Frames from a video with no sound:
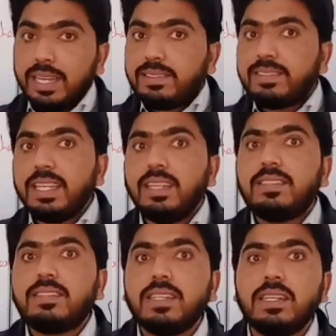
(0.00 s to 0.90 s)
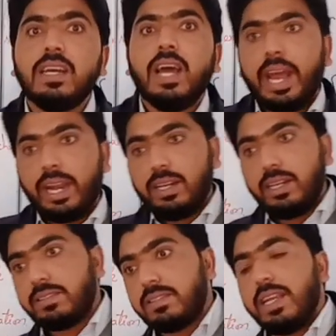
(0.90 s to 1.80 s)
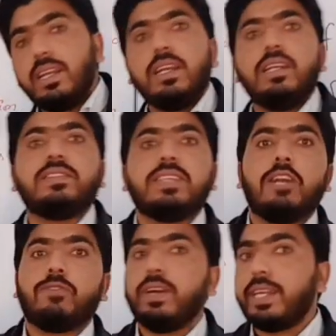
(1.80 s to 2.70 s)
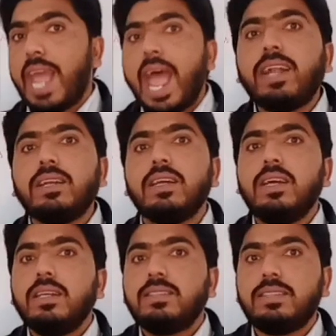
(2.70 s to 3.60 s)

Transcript: C, sir, and it stands for cat,